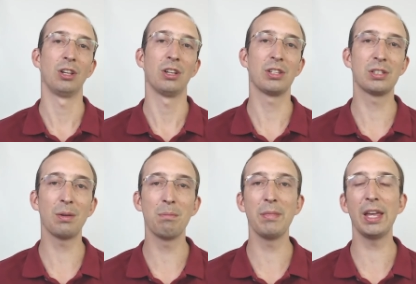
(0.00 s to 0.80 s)

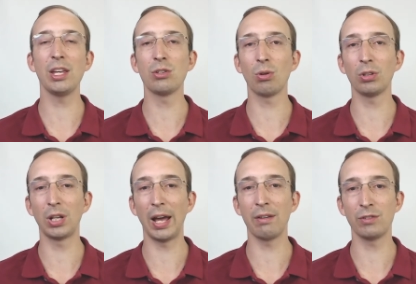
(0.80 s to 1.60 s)
Submit your
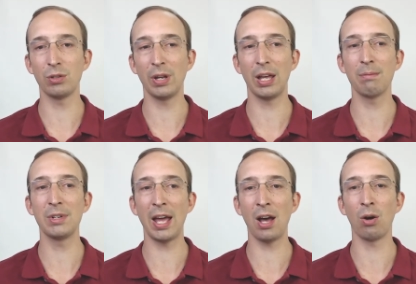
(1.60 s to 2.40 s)
life to him
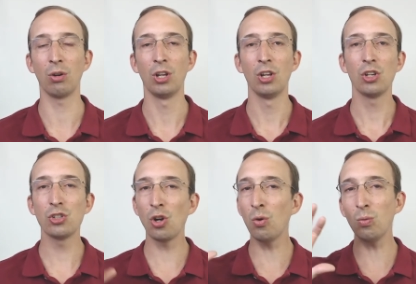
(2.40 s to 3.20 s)
now.
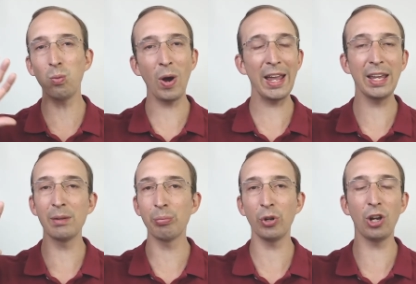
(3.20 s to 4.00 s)
Don't wait
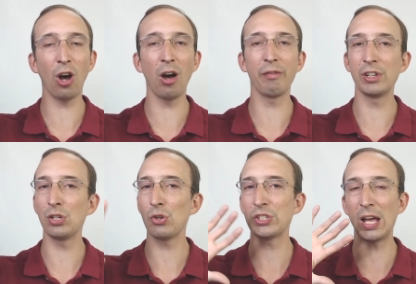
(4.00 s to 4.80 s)
and put it off
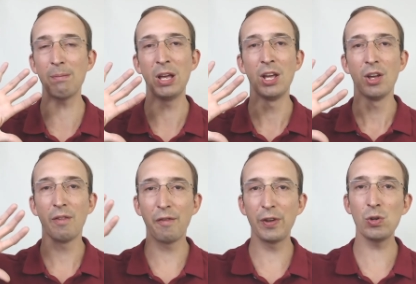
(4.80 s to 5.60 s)
until some
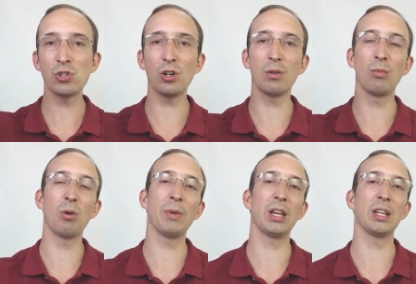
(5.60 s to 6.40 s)
future
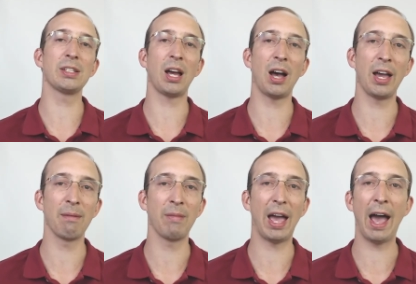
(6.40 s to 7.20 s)
moment in
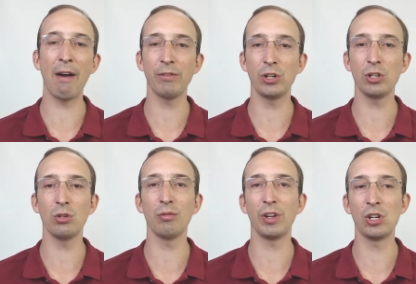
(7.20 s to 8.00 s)
time after
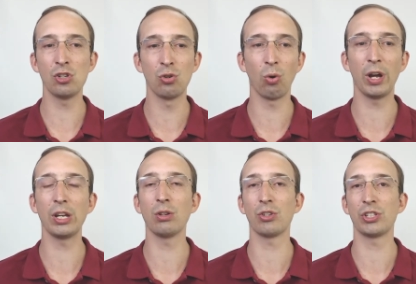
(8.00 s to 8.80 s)
you've
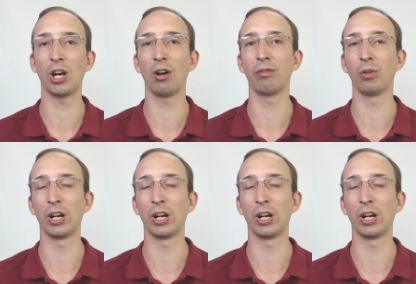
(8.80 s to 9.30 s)
enjoyed yourself or